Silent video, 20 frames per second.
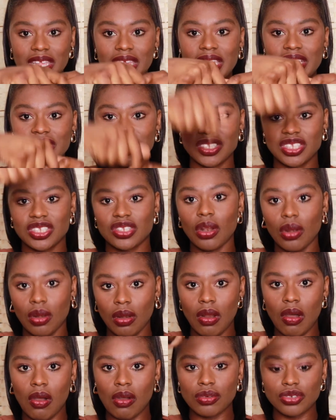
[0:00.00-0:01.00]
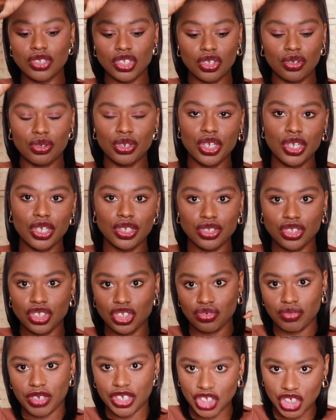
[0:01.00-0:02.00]
it's long, so you can
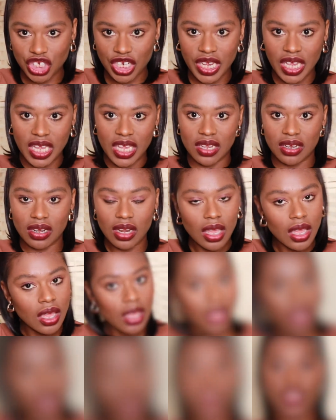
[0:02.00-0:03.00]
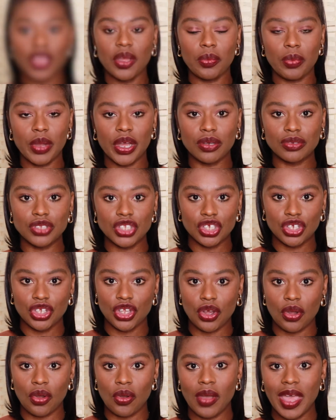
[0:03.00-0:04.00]
stretch it and fit it well to
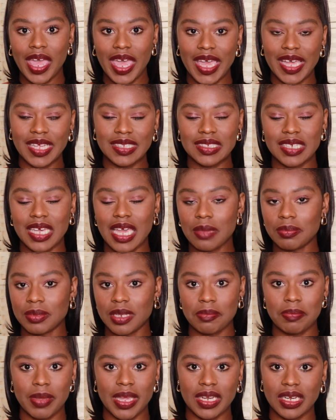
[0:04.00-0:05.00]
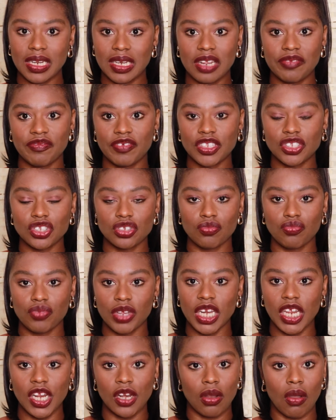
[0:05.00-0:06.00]
your hair type depending if it's
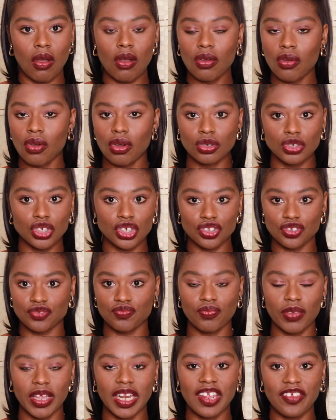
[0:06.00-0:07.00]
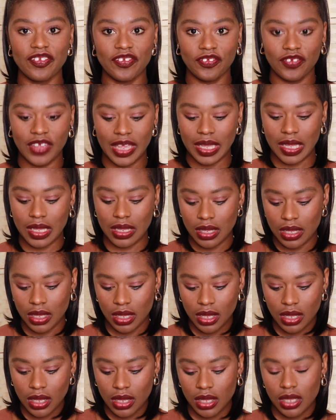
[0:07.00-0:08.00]
really long or just really thick.
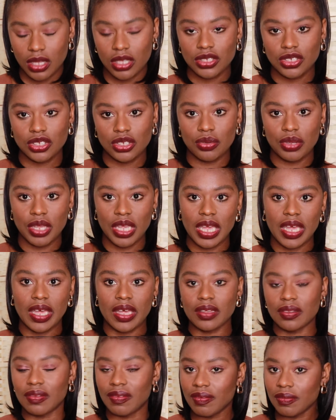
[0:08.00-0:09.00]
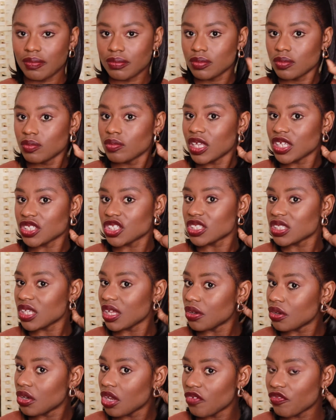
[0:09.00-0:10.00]
So yeah, that's
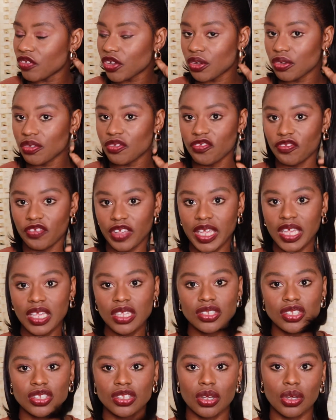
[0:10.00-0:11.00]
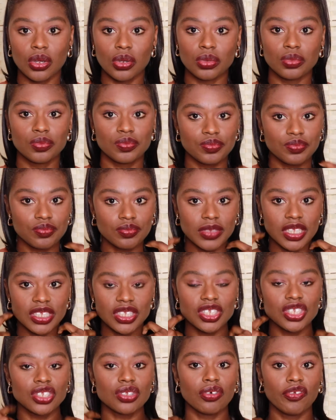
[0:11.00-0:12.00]
another good thing. So
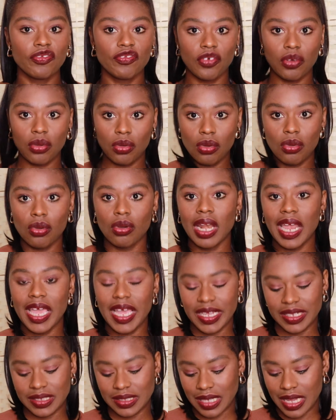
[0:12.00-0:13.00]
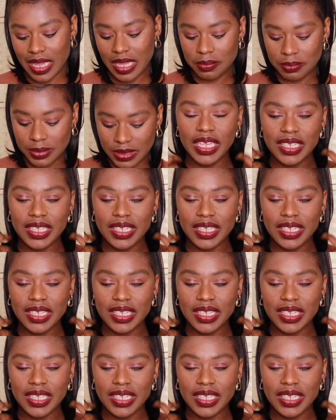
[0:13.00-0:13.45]
this is good for all hair types.